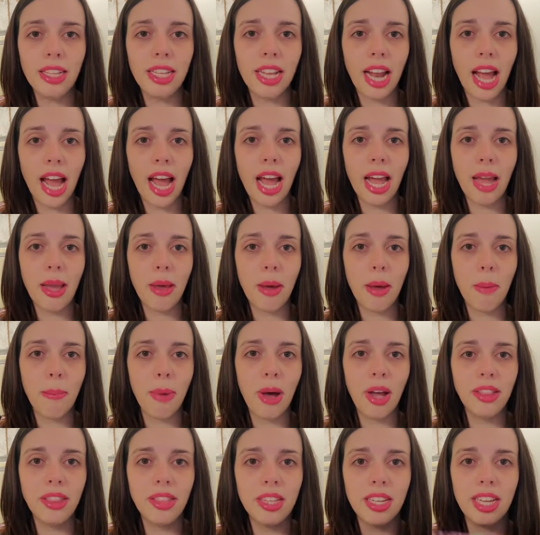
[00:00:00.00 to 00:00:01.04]
that I
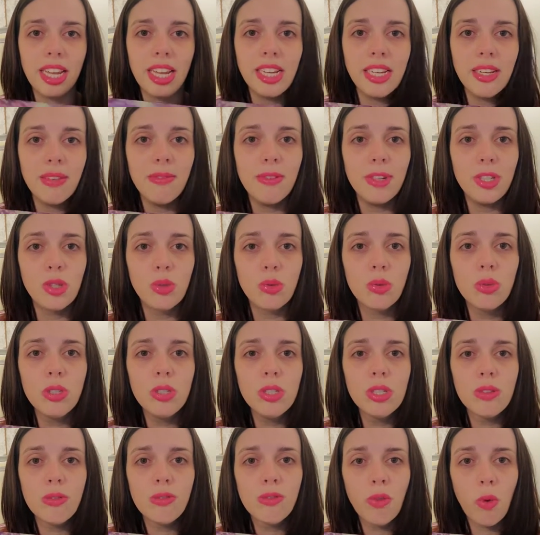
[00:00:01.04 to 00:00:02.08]
bought the
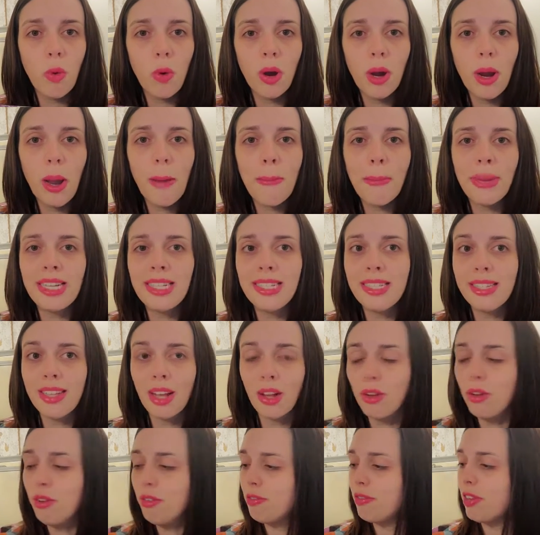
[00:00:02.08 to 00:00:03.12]
individuals for
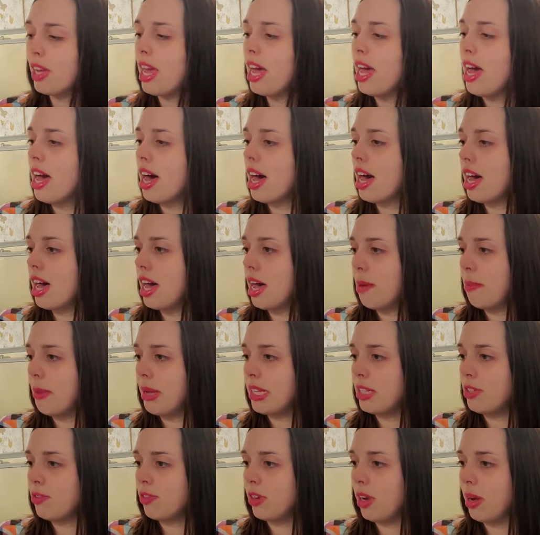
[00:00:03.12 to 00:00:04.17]
myself. Um,
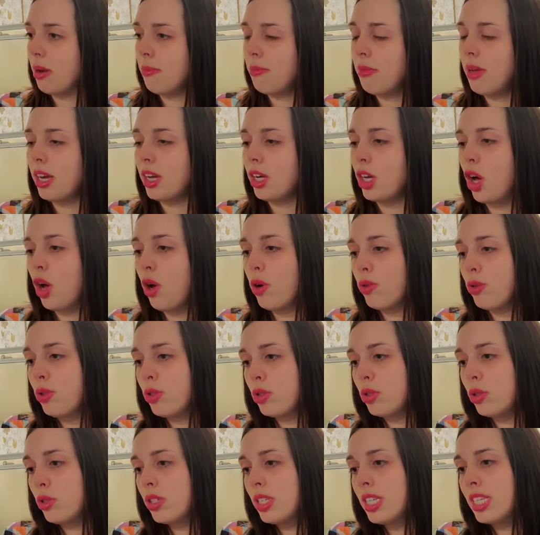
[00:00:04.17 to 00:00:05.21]
it's from
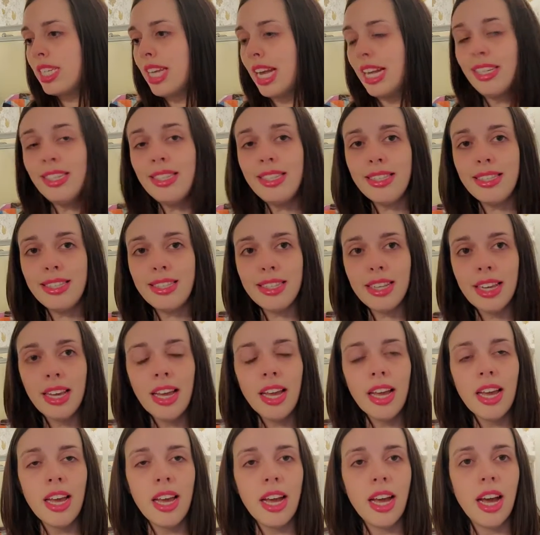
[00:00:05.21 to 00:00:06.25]
Coastal Scents,
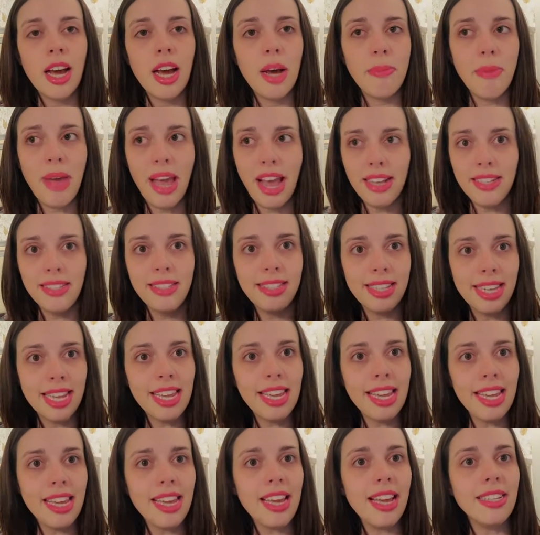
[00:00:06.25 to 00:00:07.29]
um,
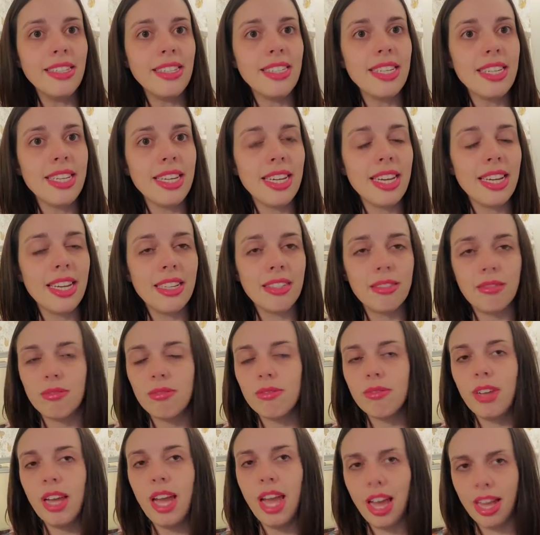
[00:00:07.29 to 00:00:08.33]

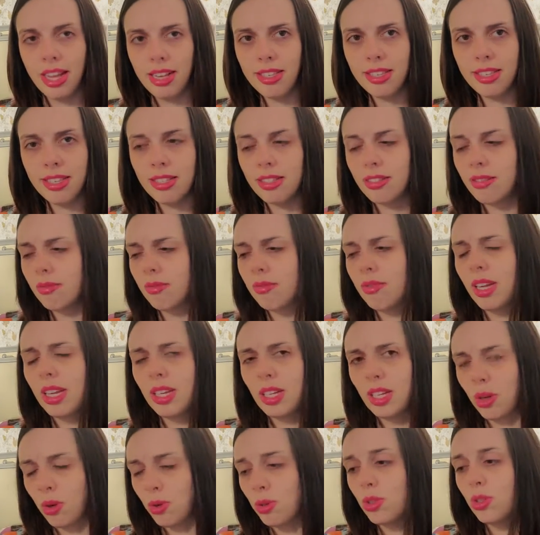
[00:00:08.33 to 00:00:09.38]
S-C-E-N-T-S,
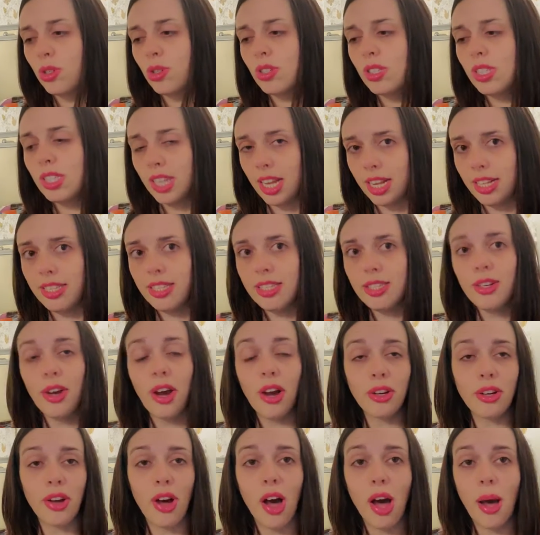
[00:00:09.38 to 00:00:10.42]

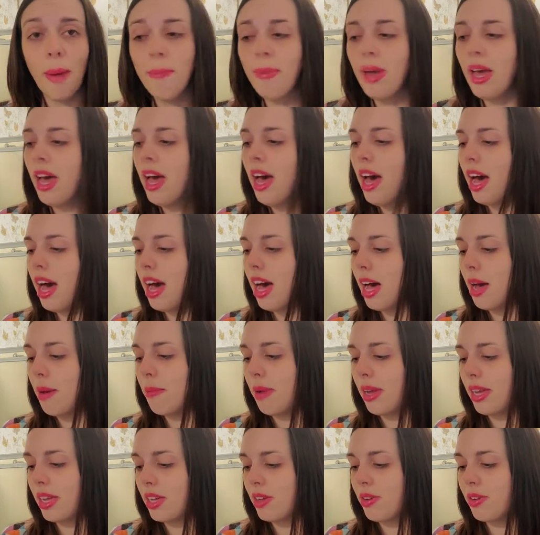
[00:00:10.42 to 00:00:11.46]
coastalscents.com.
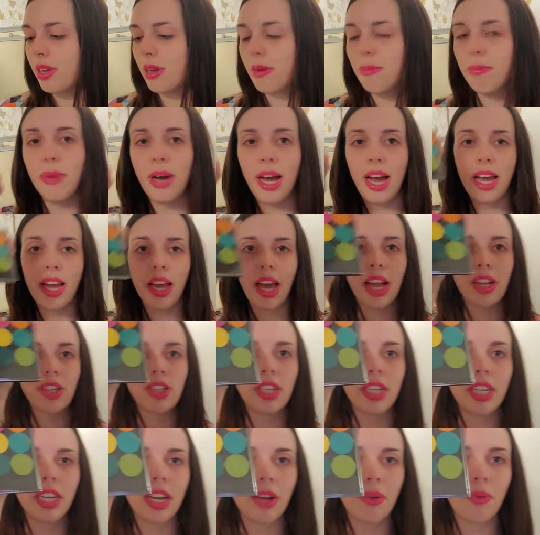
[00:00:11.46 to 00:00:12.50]
Um, you can buy,
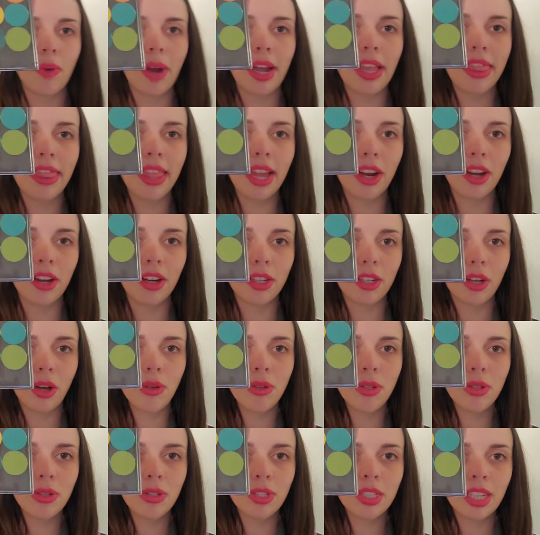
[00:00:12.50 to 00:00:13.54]
actually right there,
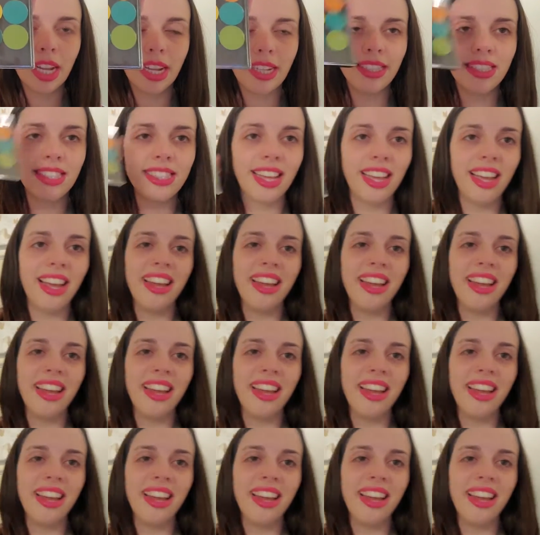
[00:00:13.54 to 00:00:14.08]
Coastal Scents.